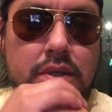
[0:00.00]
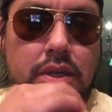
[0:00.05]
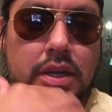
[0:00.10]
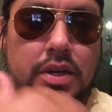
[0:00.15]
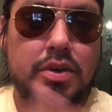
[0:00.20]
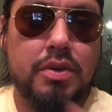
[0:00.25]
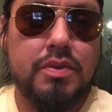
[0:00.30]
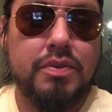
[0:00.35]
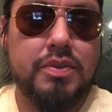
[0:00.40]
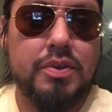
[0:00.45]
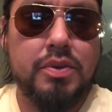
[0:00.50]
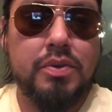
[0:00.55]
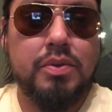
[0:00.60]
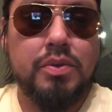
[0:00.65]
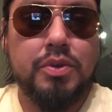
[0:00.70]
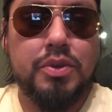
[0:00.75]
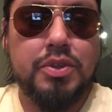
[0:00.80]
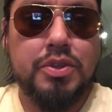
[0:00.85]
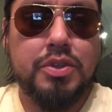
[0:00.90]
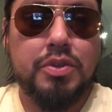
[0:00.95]
I don't know if you
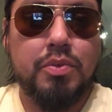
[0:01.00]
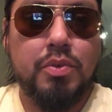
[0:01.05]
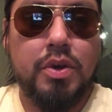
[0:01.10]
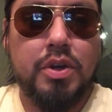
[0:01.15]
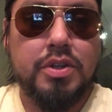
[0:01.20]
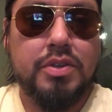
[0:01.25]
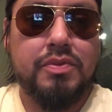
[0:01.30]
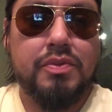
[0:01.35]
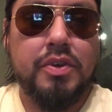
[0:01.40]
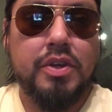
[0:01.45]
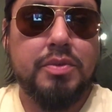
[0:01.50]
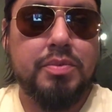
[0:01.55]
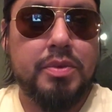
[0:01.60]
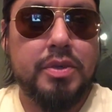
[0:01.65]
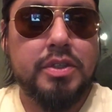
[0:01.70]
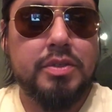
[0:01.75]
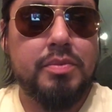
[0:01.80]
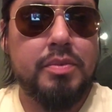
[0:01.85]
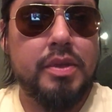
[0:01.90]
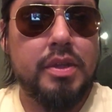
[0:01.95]
used to watch Fresh
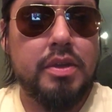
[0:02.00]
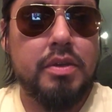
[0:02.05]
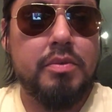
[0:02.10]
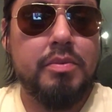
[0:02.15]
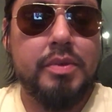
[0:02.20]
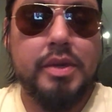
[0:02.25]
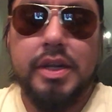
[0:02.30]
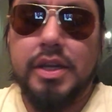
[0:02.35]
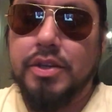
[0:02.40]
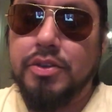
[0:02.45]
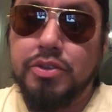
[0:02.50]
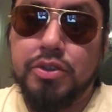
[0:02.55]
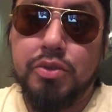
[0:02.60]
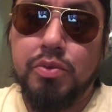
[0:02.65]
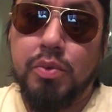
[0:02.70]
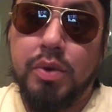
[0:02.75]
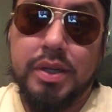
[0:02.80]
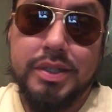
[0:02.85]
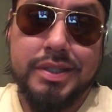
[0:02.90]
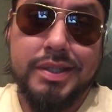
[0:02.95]
Prince of Bel-Air, but I used
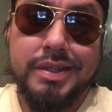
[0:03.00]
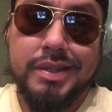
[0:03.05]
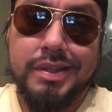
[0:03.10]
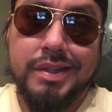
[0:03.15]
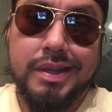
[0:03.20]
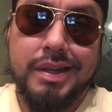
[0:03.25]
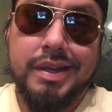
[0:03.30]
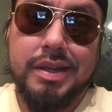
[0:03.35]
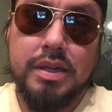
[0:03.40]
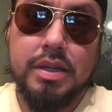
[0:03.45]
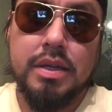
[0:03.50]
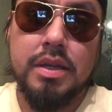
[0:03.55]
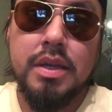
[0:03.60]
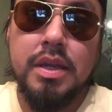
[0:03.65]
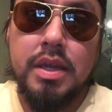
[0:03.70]
to watch it a lot